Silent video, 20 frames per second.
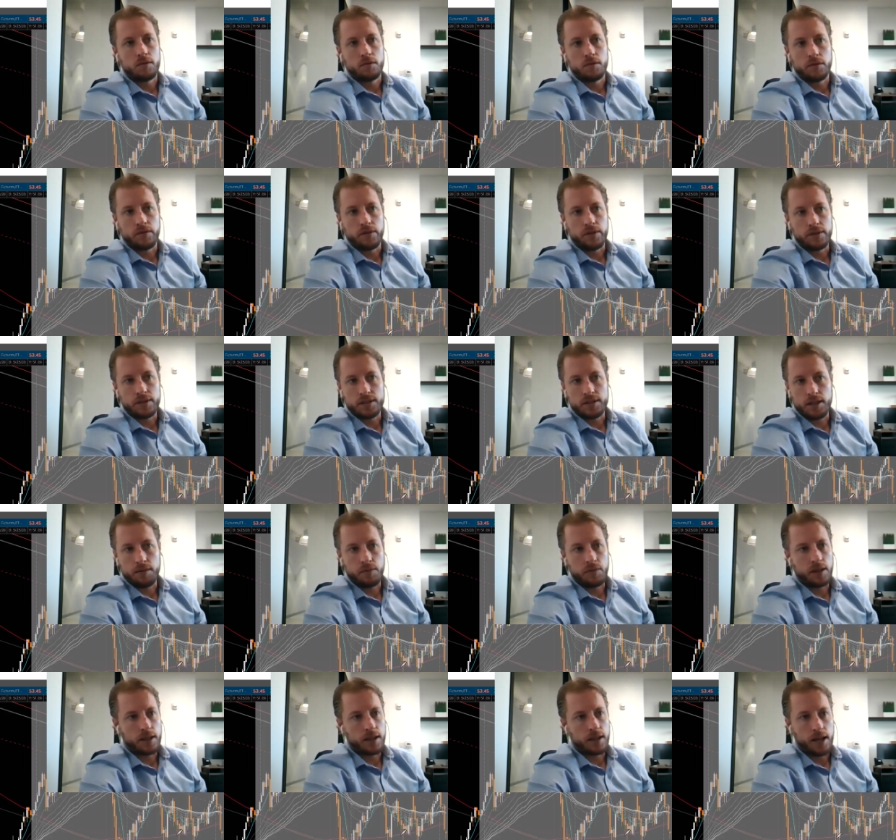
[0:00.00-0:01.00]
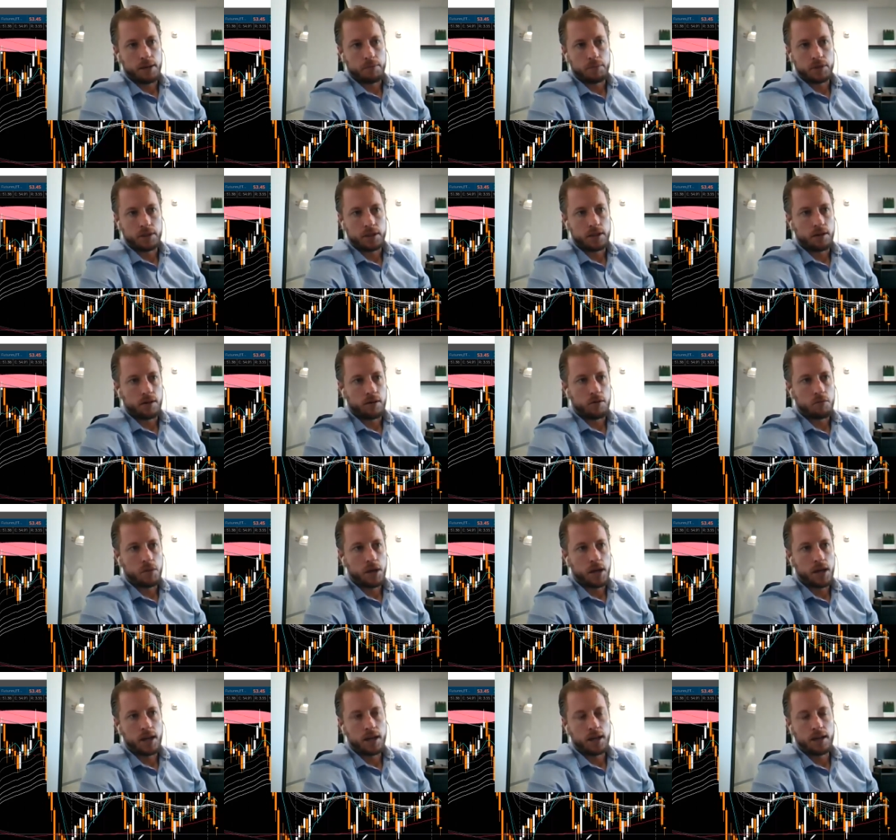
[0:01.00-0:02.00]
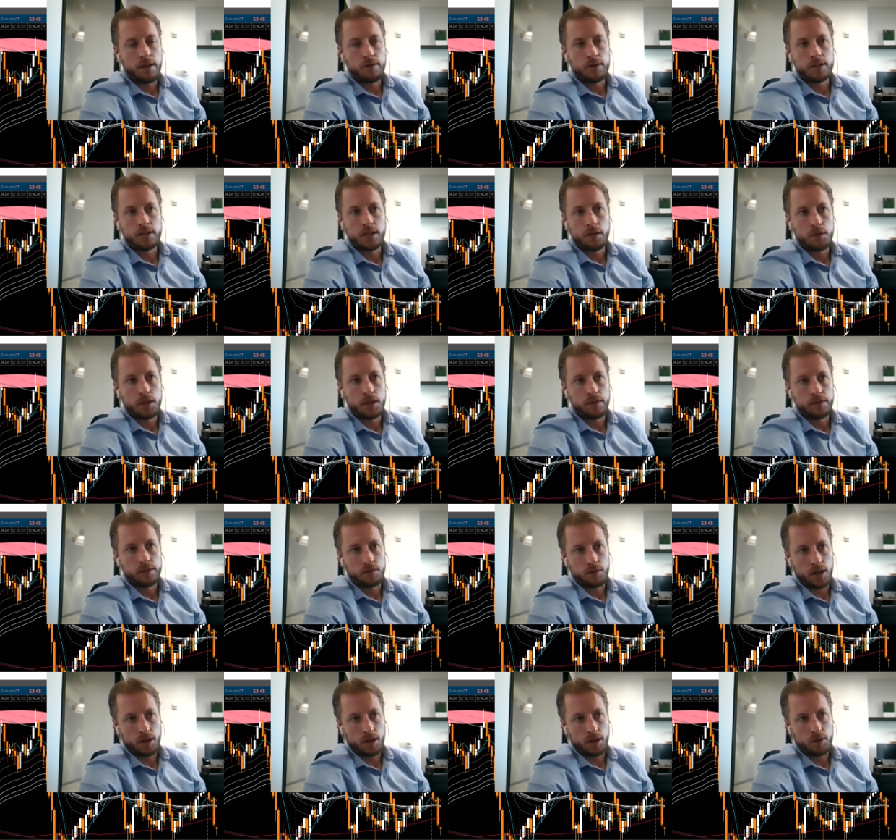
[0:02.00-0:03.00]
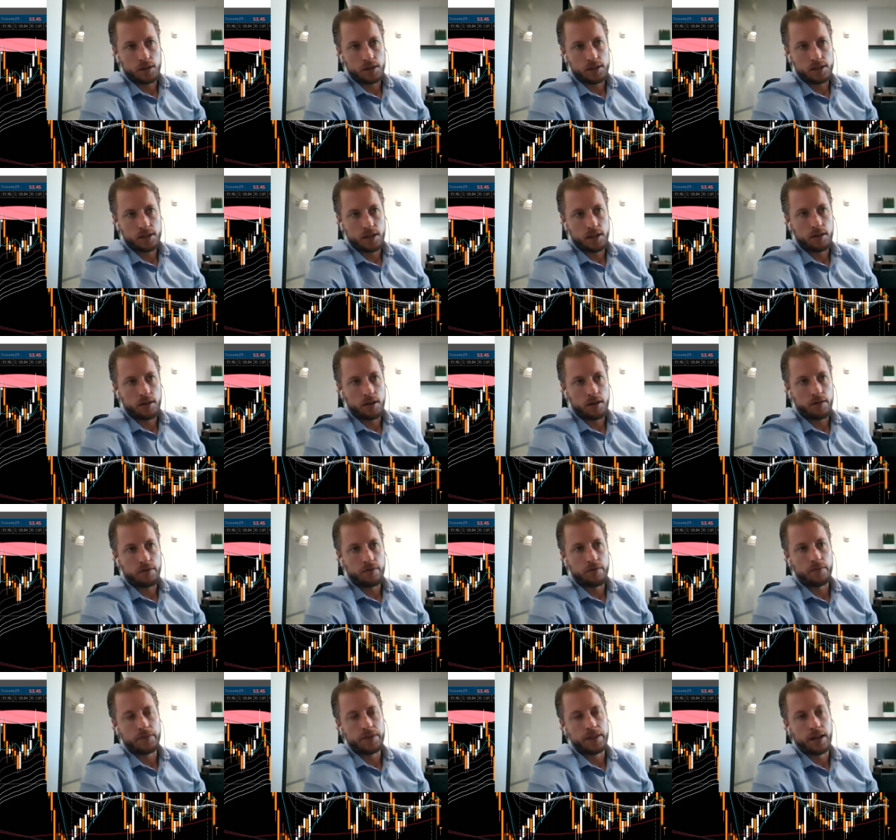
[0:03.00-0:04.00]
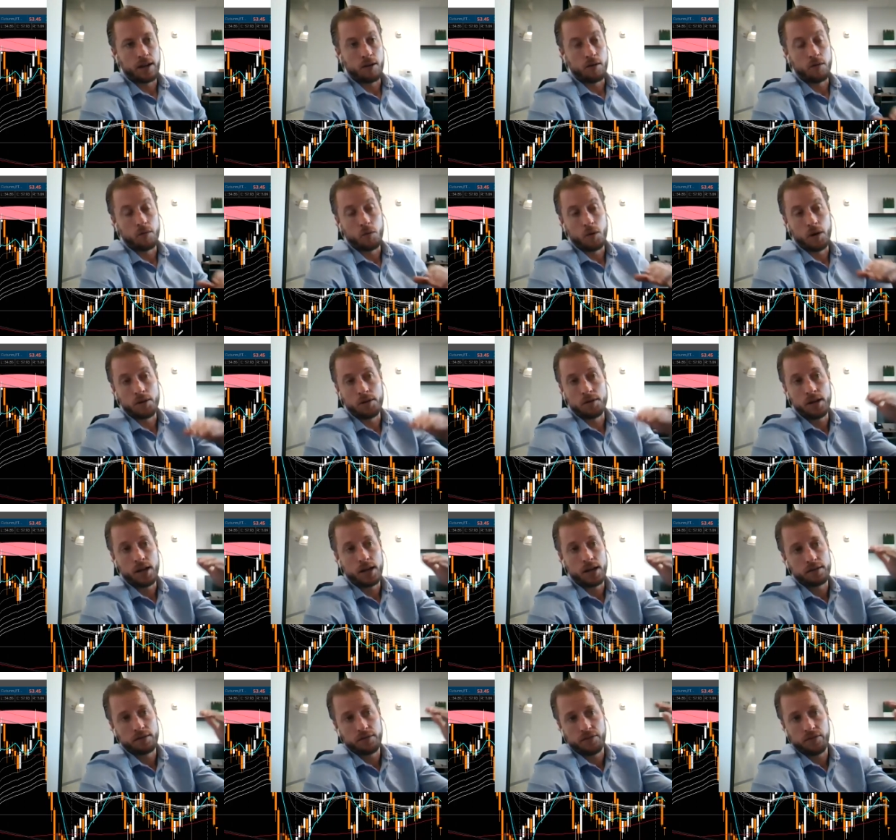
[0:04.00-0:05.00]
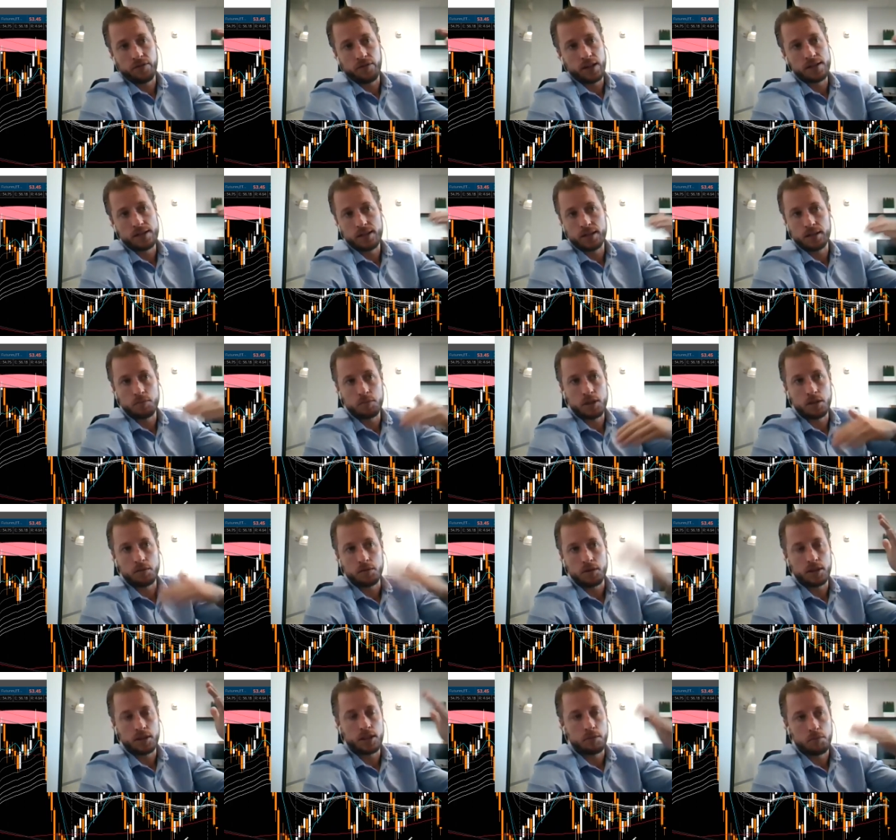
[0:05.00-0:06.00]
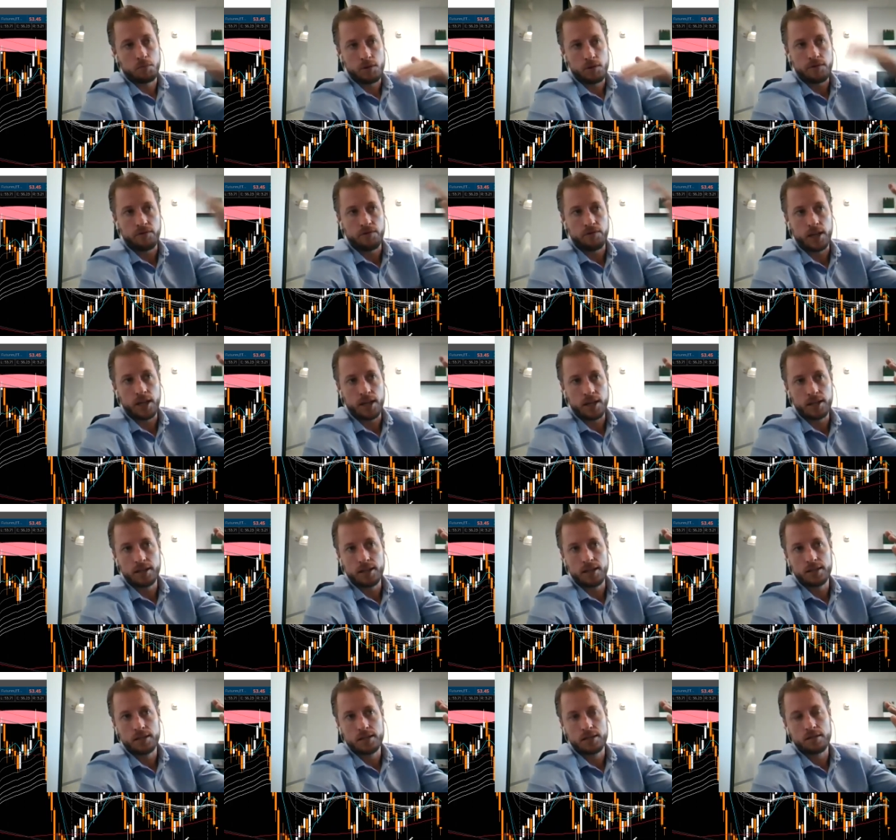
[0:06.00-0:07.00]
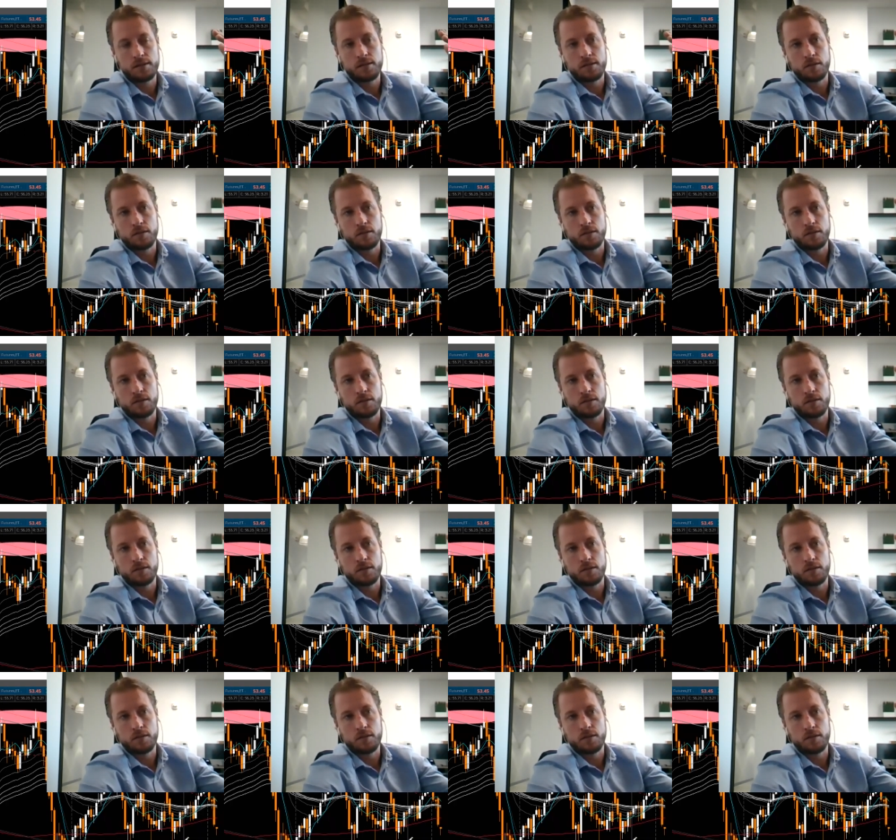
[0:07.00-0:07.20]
With the same thing happened here in May. Every time we have an equity sell-off. Now, whether or not the Fed's going to be able to keep reflating this,